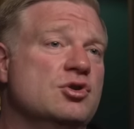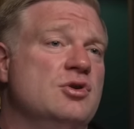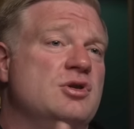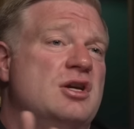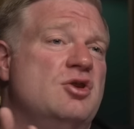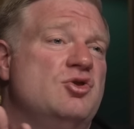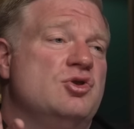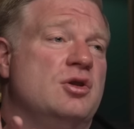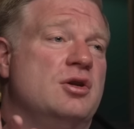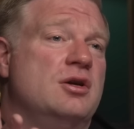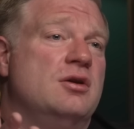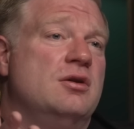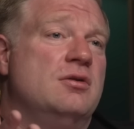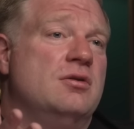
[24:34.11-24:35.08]
you're
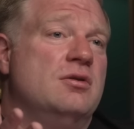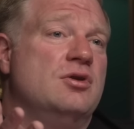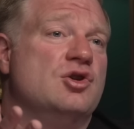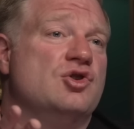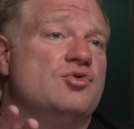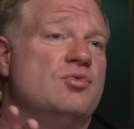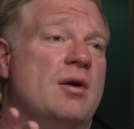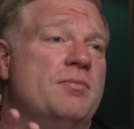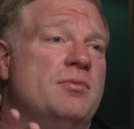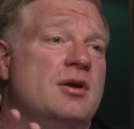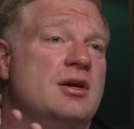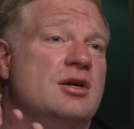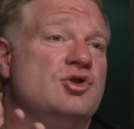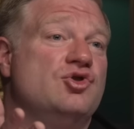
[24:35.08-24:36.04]
essentially
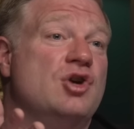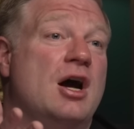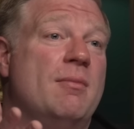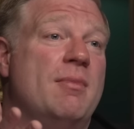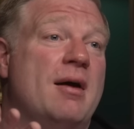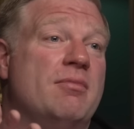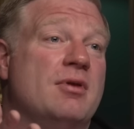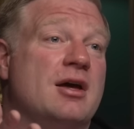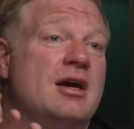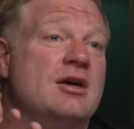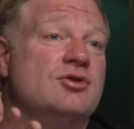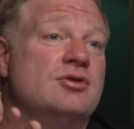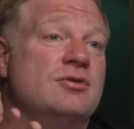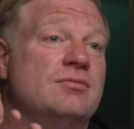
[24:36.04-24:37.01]
disrupting his job
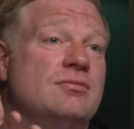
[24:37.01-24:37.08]
application.